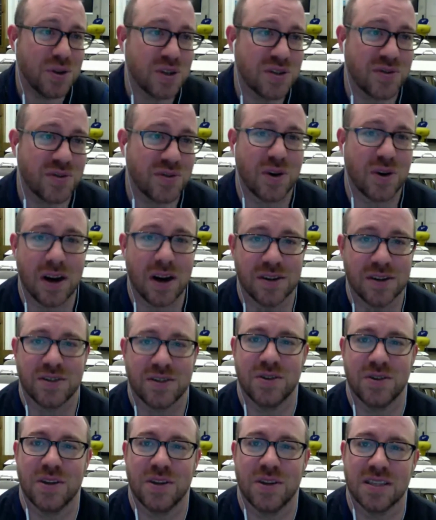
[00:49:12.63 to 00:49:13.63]
for our
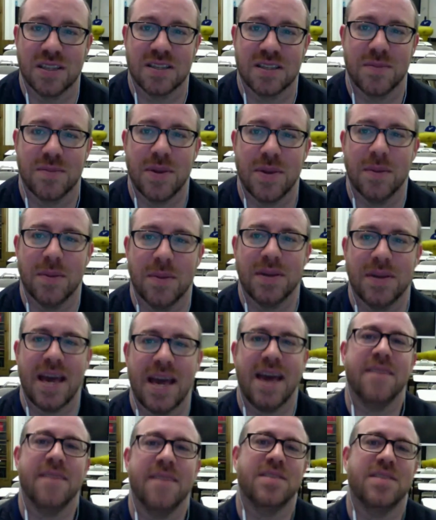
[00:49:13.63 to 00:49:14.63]
students to be able to
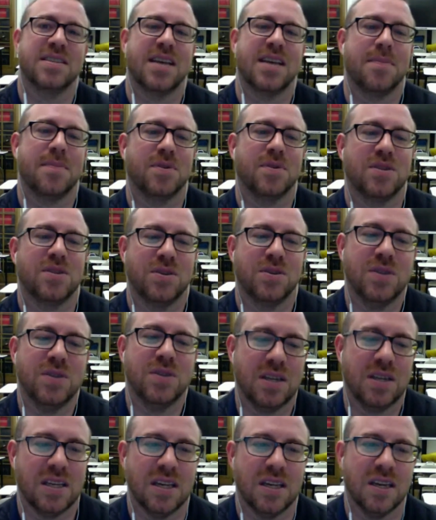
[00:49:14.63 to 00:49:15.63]
have this
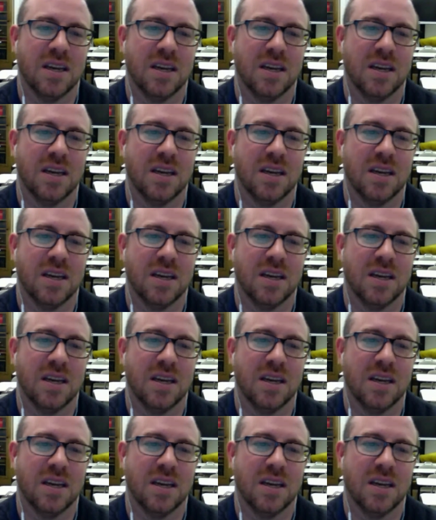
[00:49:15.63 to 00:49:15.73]
opportunity.